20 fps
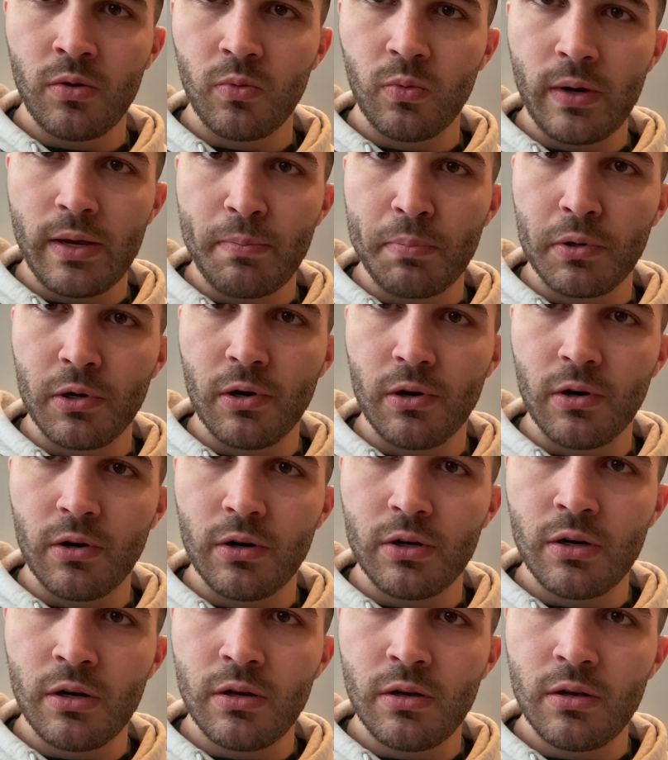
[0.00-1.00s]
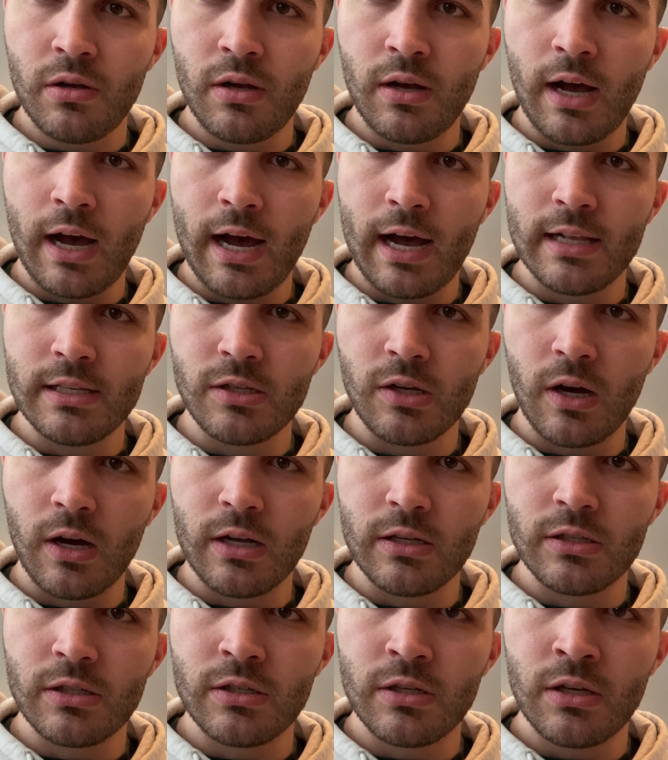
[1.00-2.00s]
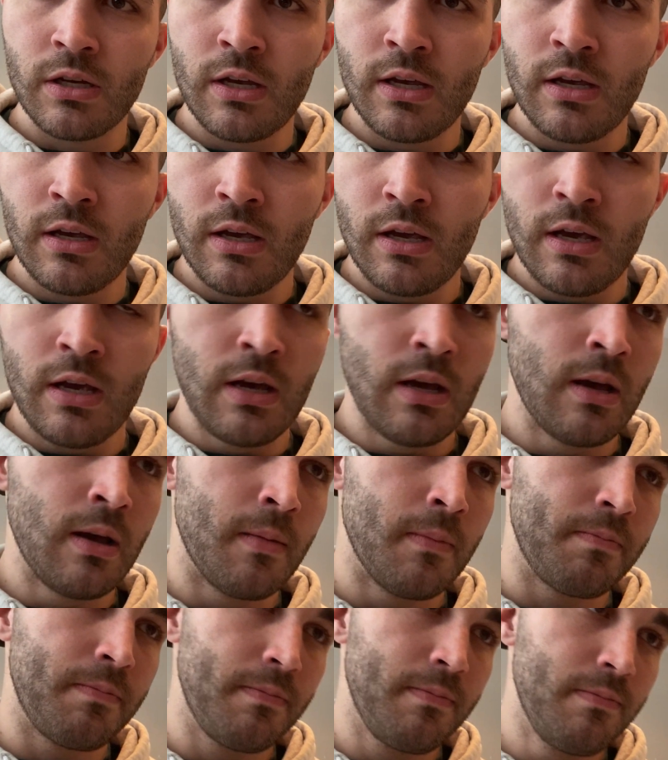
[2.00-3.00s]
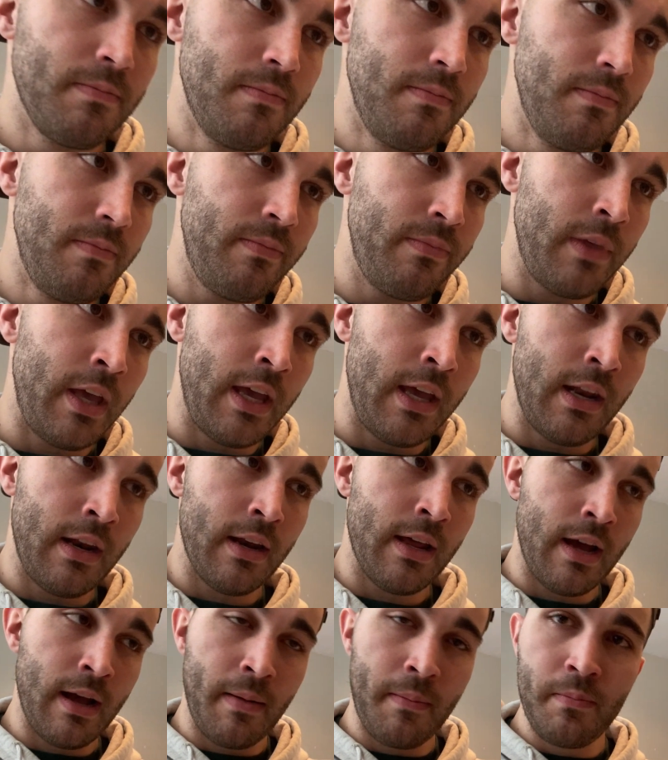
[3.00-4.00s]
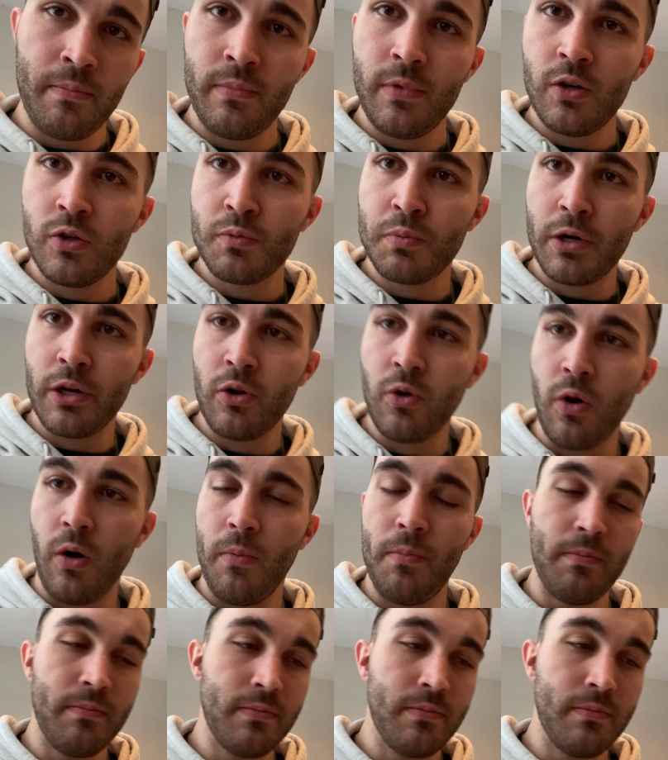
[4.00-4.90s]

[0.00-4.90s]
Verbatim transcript: Reaper hot sauce. And um, it was pretty cool.